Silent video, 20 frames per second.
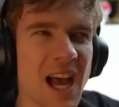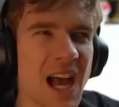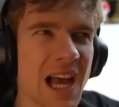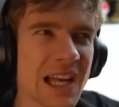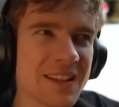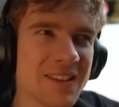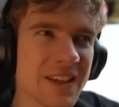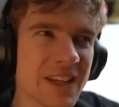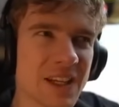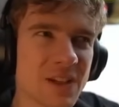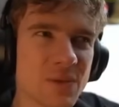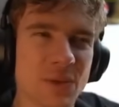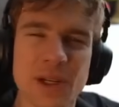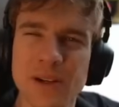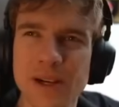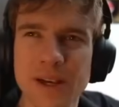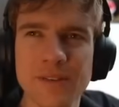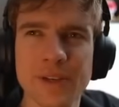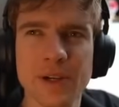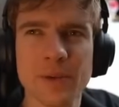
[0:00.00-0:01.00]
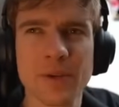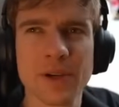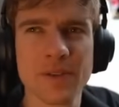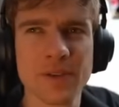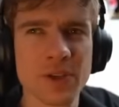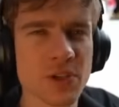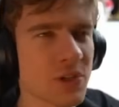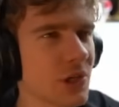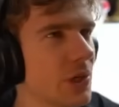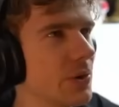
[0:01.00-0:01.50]
I think in real life they're one of
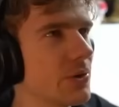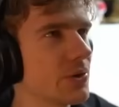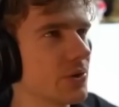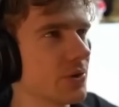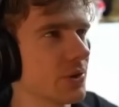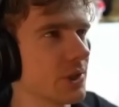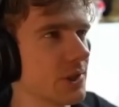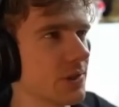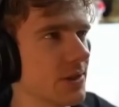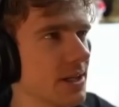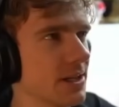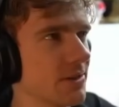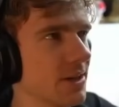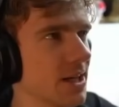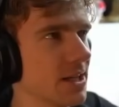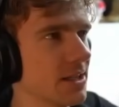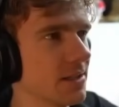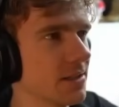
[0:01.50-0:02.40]
the slowest on the straight, right?